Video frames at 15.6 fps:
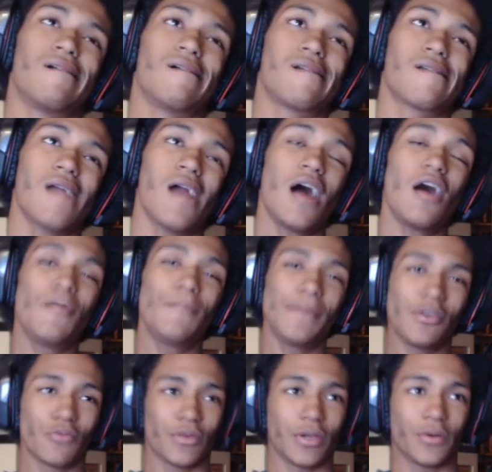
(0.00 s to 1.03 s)
I'll be
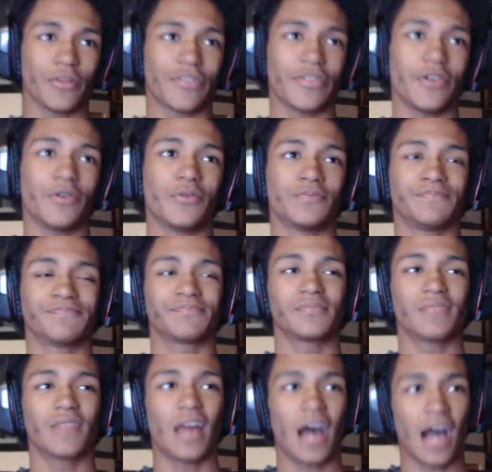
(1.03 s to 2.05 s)
real with you.
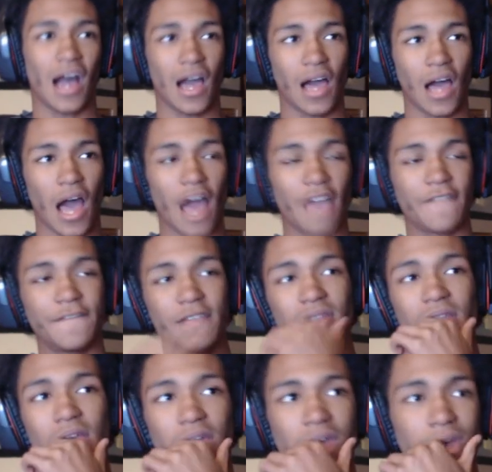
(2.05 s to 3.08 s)
I feel
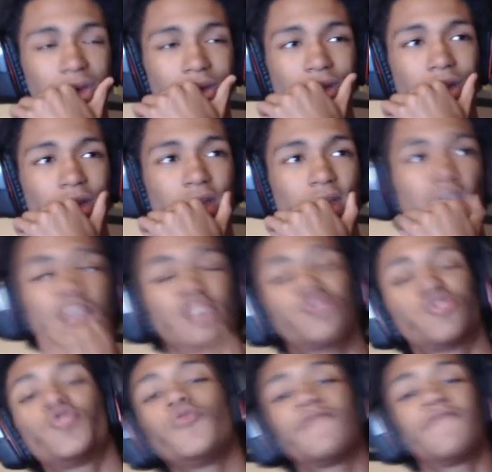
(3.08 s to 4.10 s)
like he's
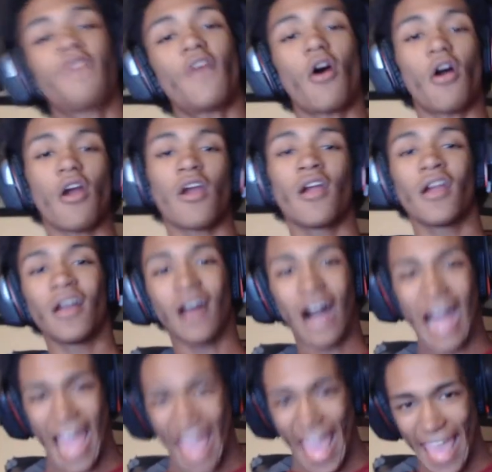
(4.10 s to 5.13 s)
too far
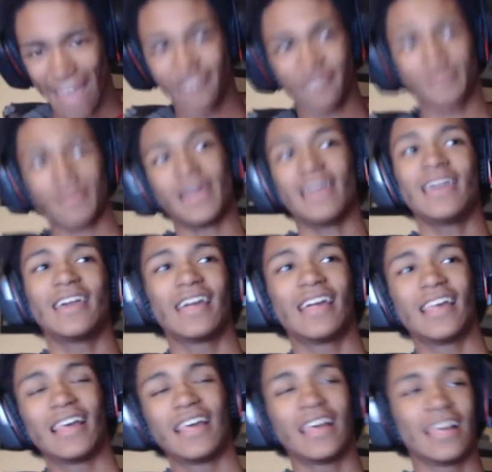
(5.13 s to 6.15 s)
ahead of me
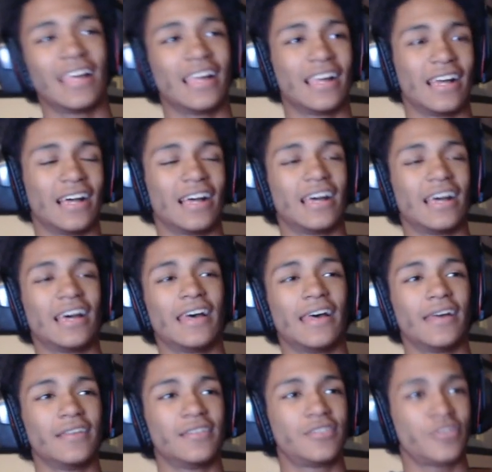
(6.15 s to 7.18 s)

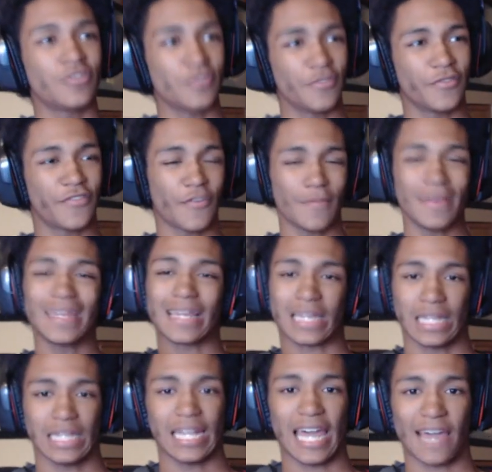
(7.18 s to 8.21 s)
for me to
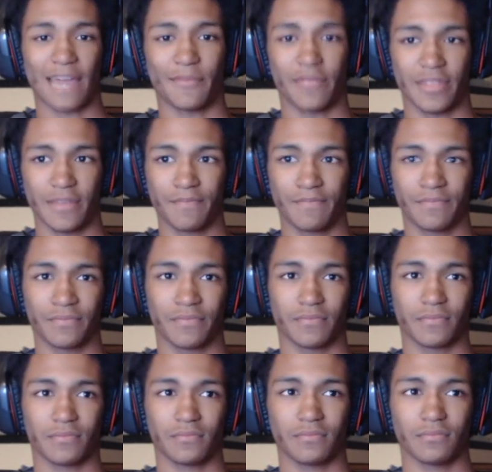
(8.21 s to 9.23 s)
collab with him.
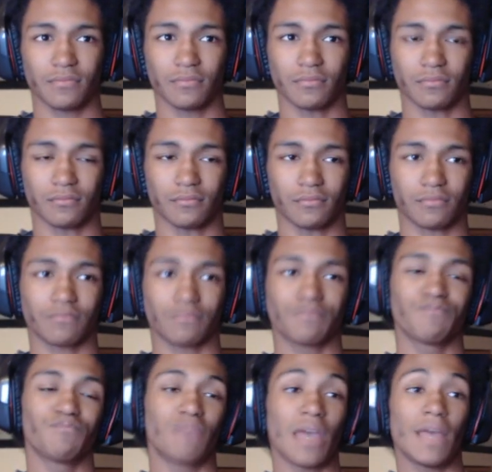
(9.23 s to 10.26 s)

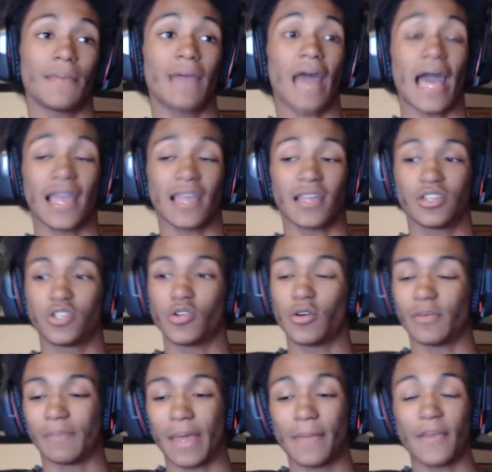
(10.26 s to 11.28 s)
Maybe
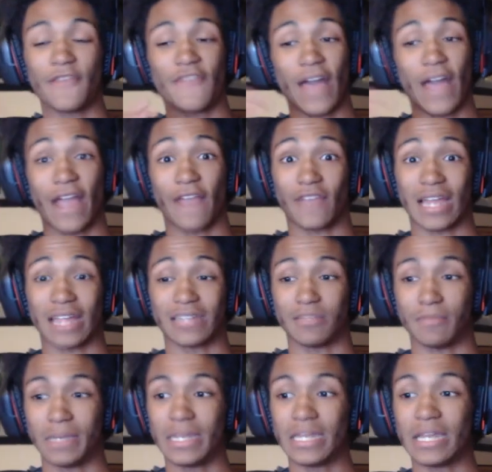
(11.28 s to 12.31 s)
if I ever got to
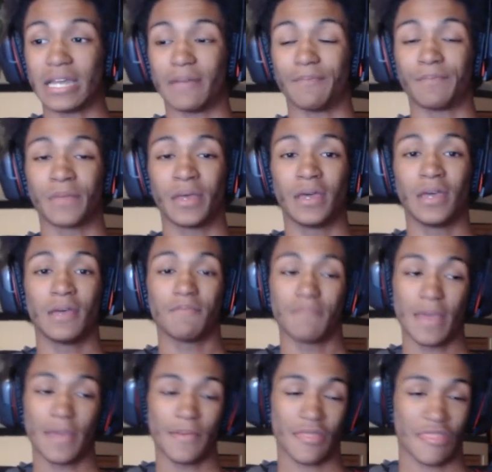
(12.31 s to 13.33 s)
meet him,
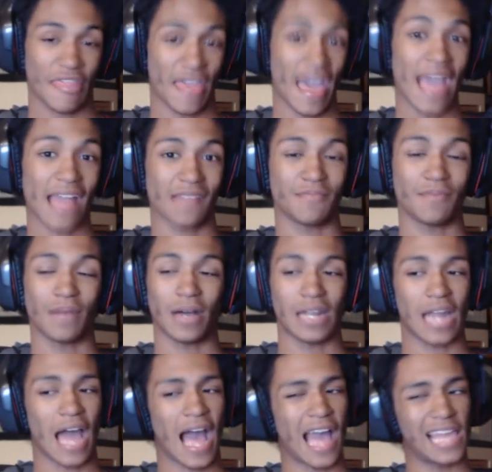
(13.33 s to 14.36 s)
maybe that, but
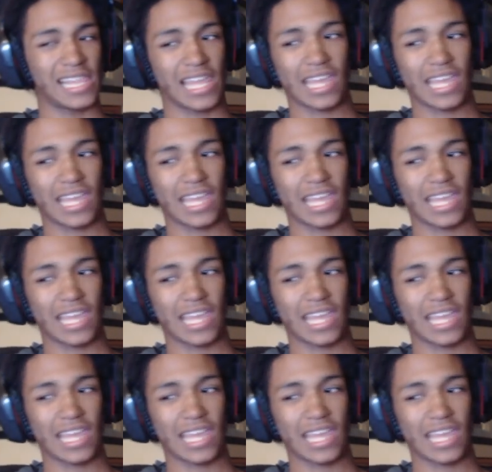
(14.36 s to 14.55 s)
I